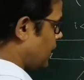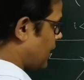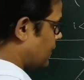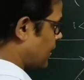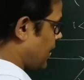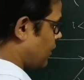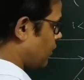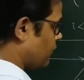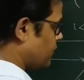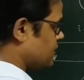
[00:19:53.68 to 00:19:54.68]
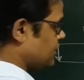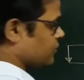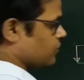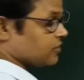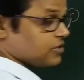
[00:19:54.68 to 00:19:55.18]
and the angle of
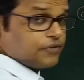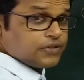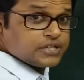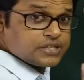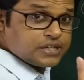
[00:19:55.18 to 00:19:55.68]
incidence on the surface is